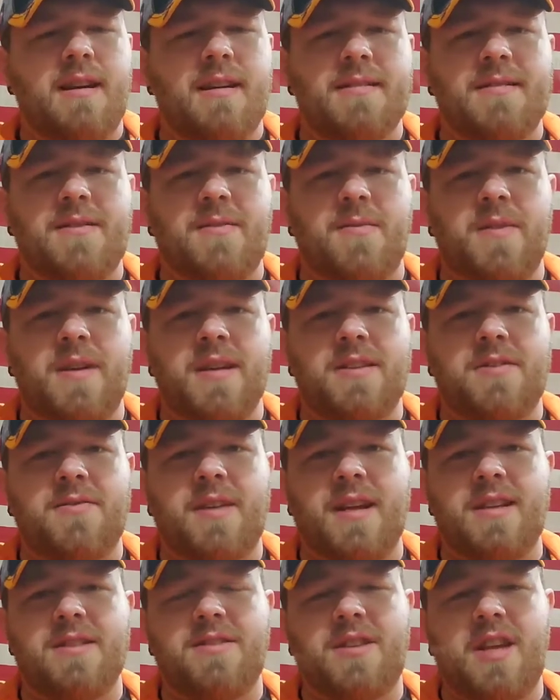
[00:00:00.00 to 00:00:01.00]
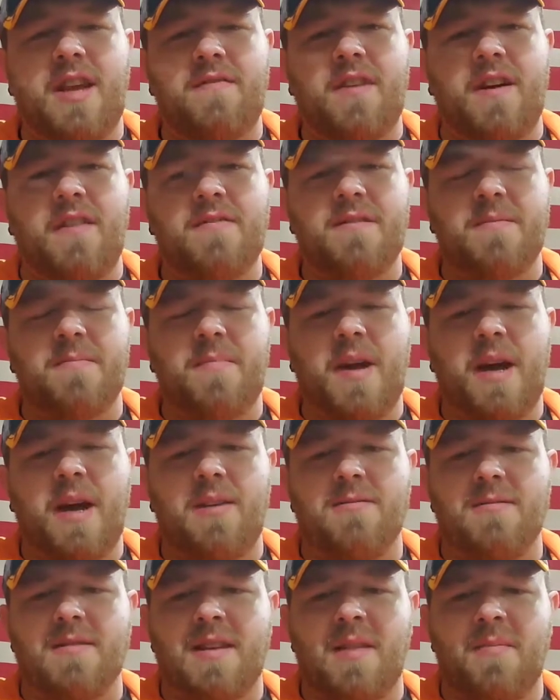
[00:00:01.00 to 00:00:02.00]
So we're going to try and shave off some
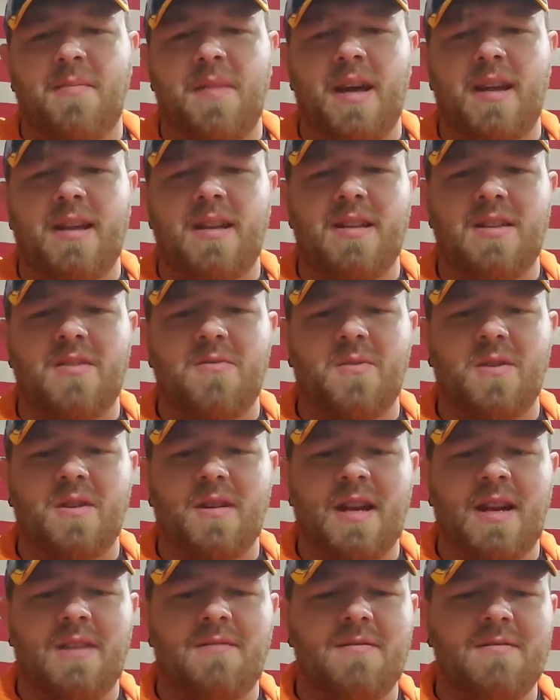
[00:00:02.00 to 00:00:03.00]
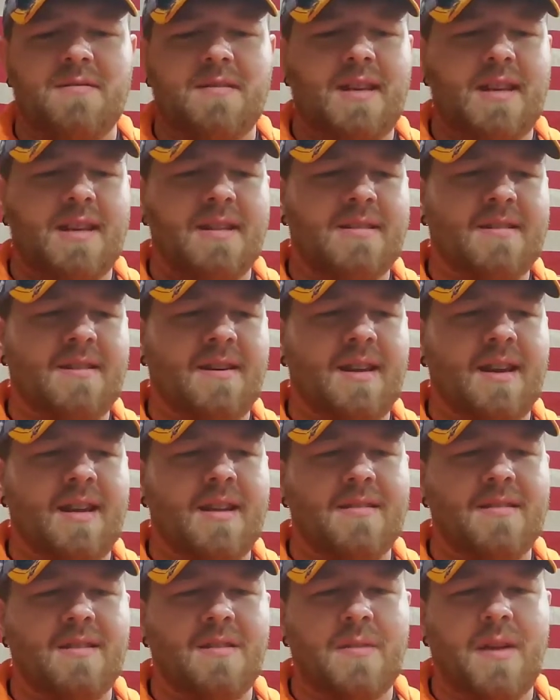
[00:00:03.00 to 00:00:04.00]
pounds, get back into the workout routine, start
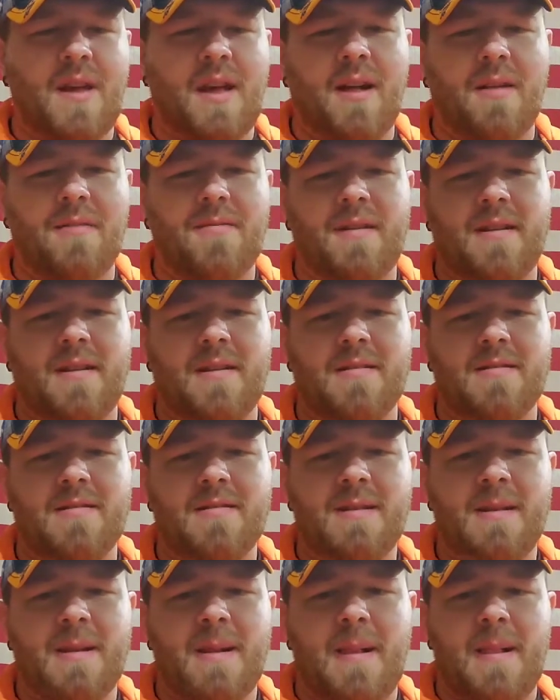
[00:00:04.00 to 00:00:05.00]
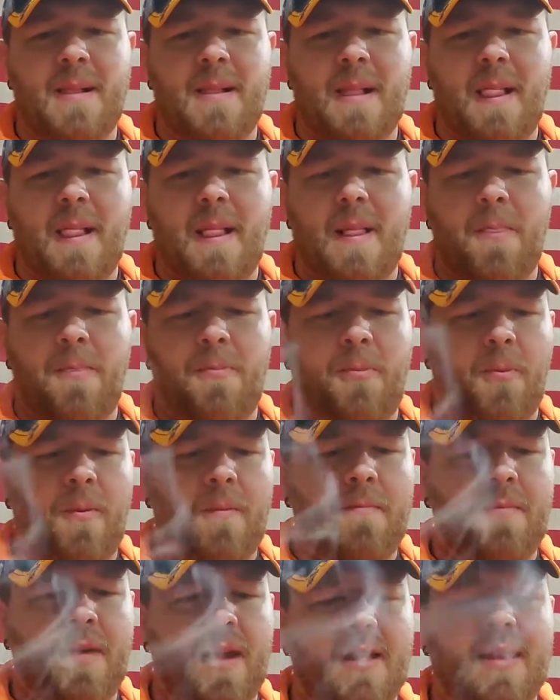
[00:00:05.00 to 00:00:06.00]
eating a little bit healthier.
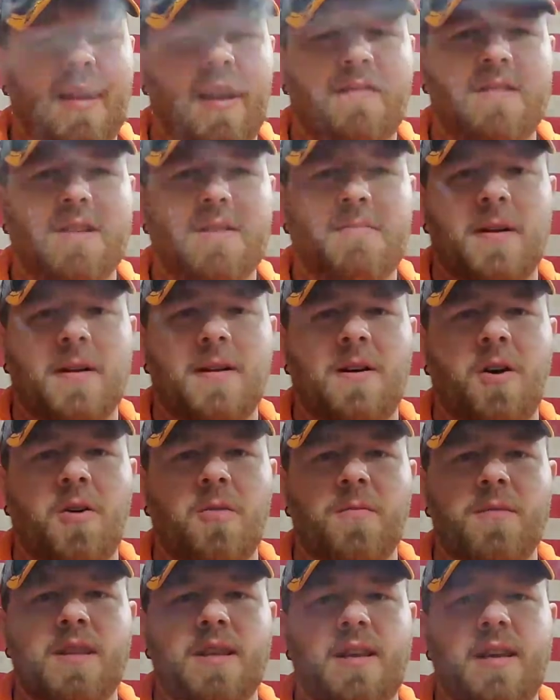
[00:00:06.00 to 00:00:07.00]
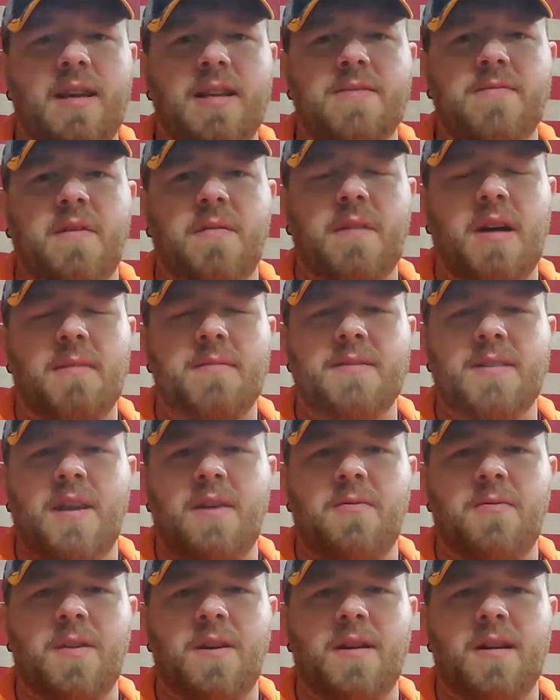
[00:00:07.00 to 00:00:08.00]
Being that I've just been home with the kids while mom was
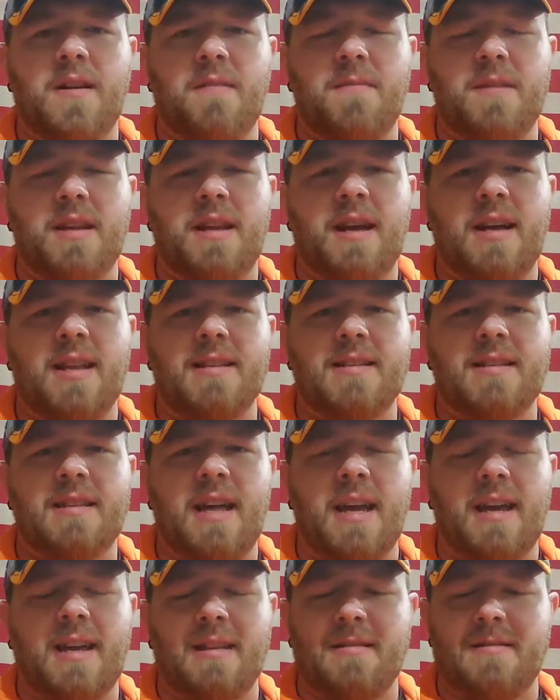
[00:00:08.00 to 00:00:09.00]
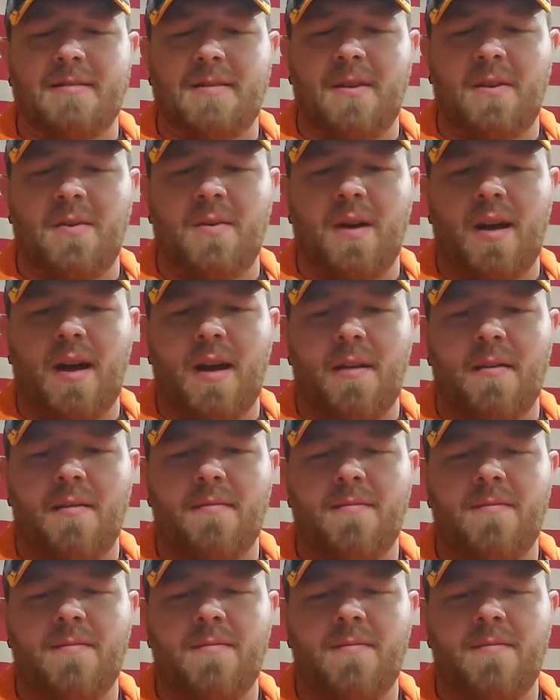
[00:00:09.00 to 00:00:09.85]
at work, I've been kind of slacking. So